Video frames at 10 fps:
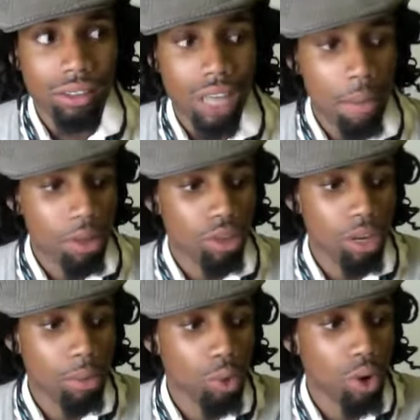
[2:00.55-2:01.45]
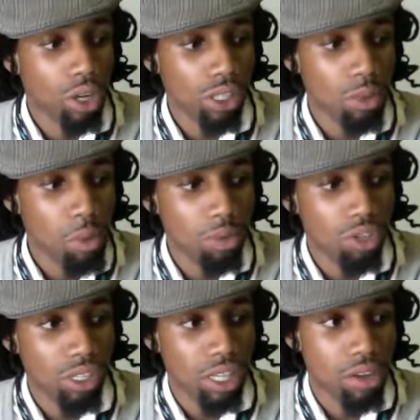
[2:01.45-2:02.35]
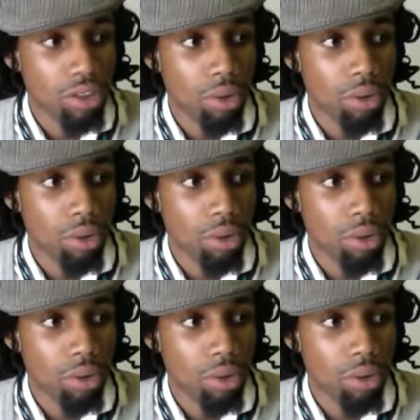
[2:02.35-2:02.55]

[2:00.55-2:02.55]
I mean, don't get me wrong, some women should stay in their